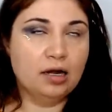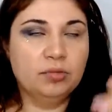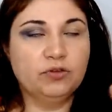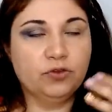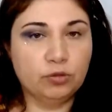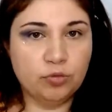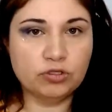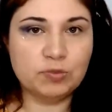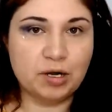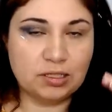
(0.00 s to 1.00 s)
But for the
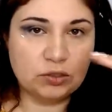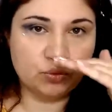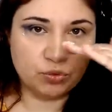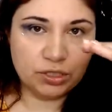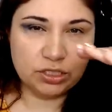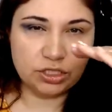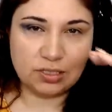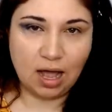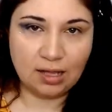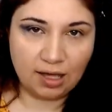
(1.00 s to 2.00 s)
most part, it's really just
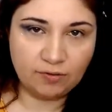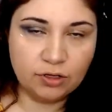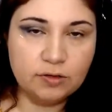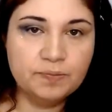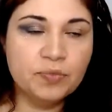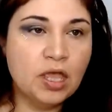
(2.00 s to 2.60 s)
eye level.